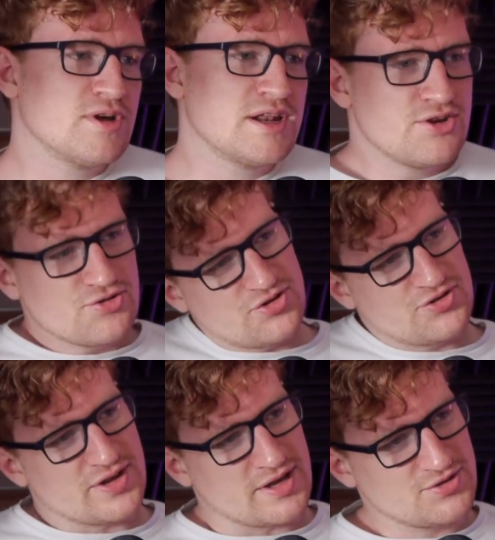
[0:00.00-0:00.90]
really
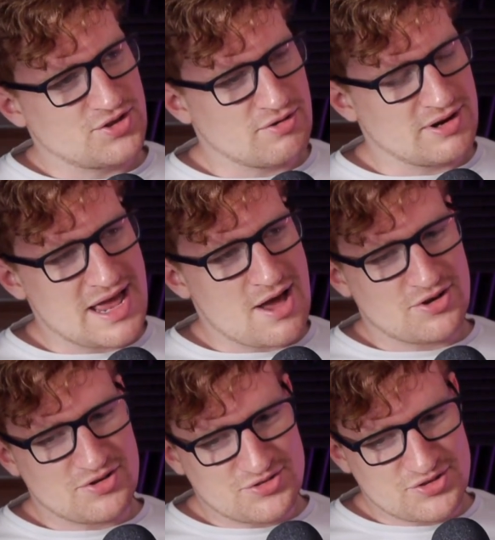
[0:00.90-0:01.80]
interesting. So you're allowed
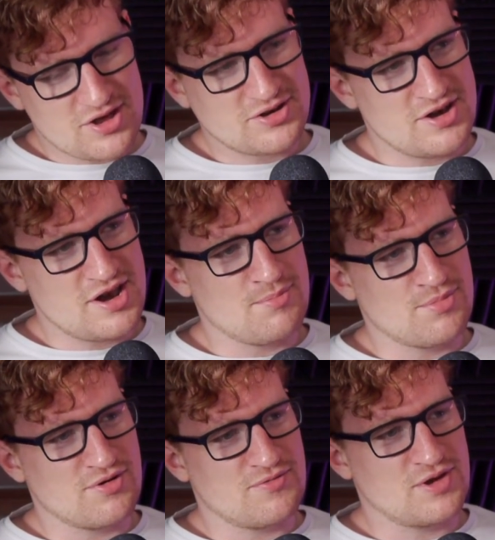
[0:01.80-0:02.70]
a certain
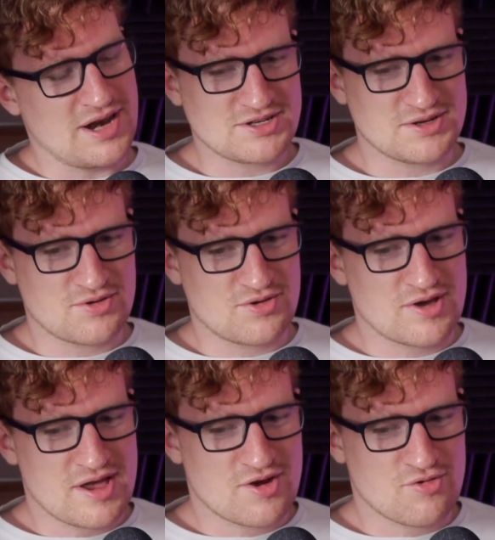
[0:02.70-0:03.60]
number of you're allowed to
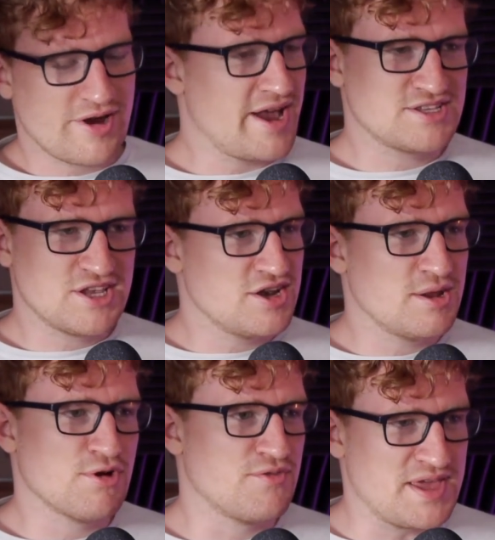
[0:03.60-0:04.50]
create a certain
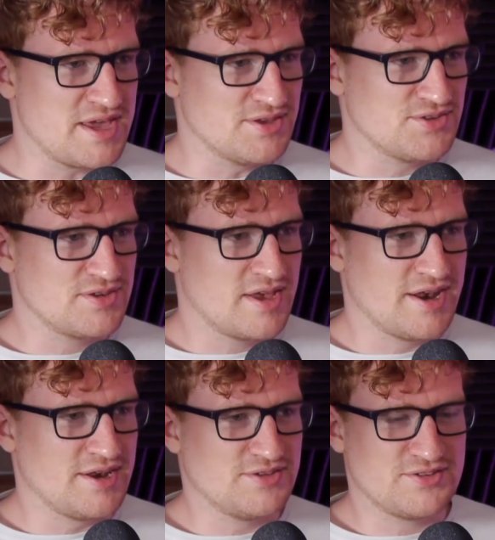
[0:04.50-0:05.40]
number of years,
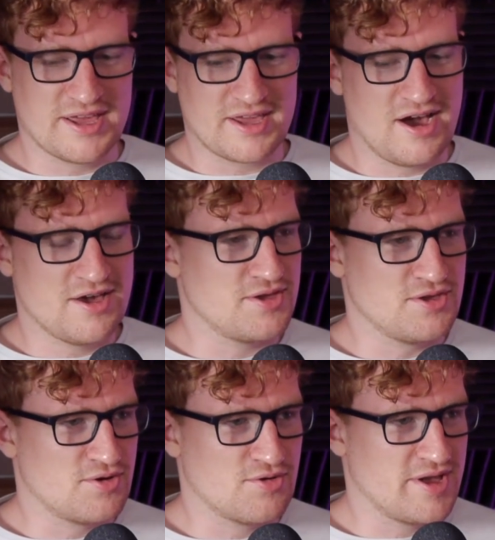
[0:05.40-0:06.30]
and mm. it's like either
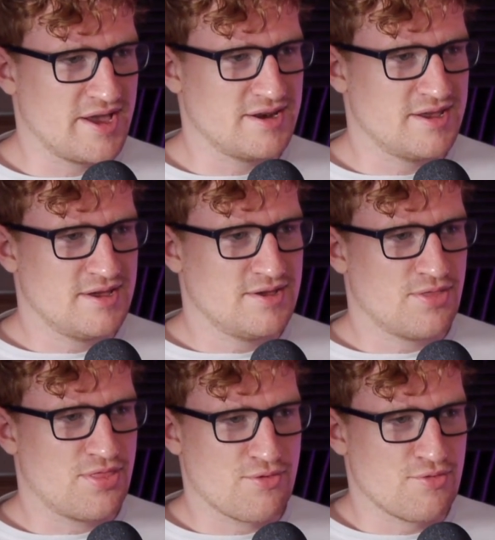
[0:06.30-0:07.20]
you create
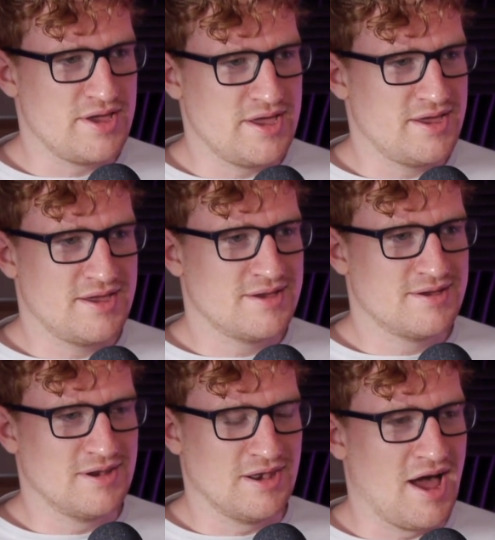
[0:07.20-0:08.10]
three
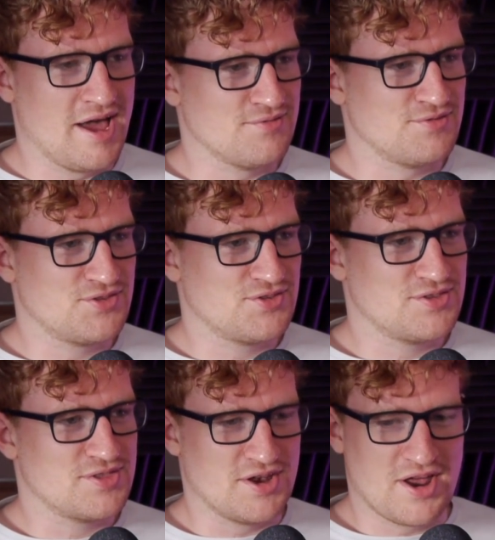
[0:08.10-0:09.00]
lives
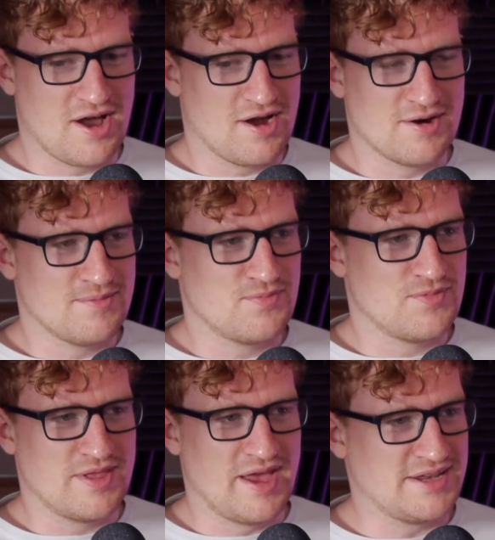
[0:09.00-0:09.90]
that are
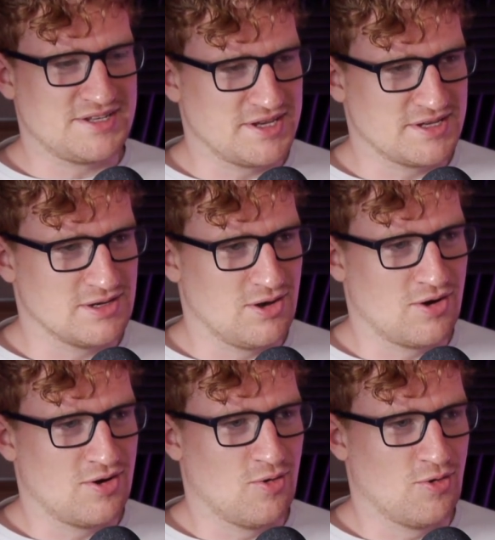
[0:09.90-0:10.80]
80 years
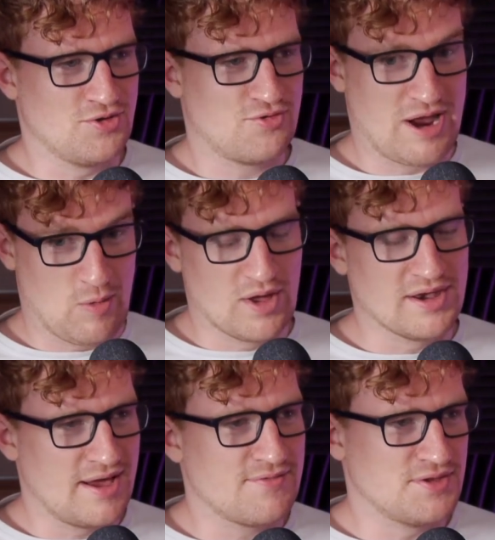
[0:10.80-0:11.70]
long, or you create one
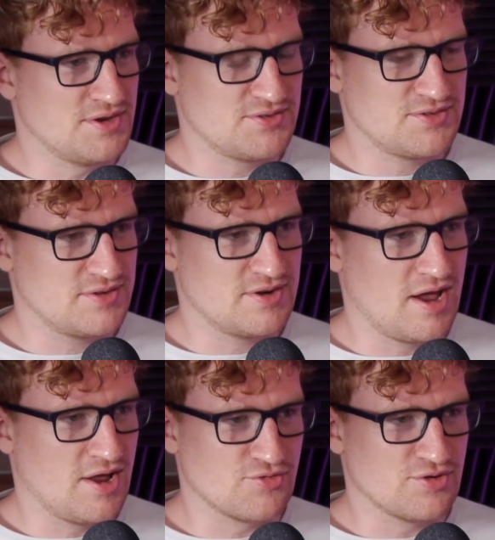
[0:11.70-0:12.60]
life that is
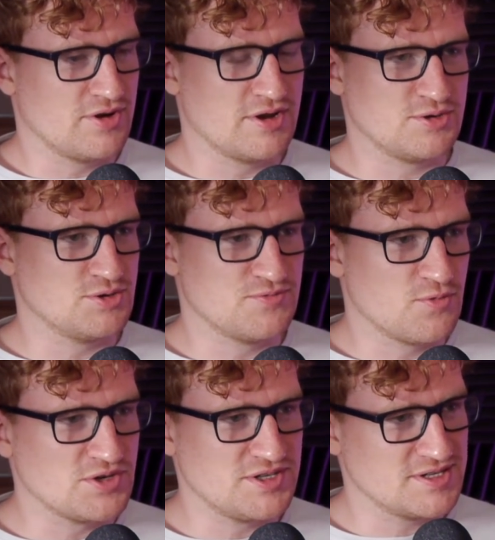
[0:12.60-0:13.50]
100 or uh,
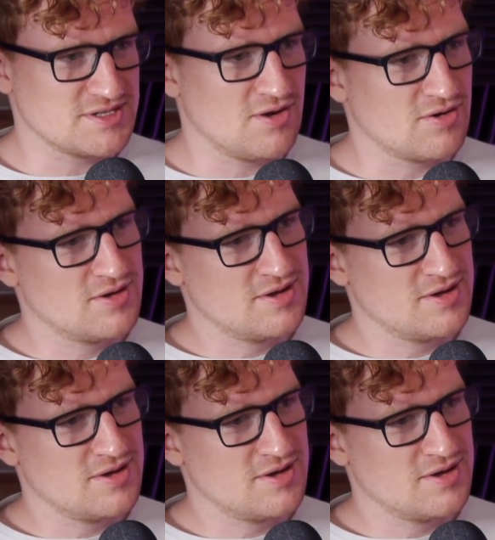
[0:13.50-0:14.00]
240 years long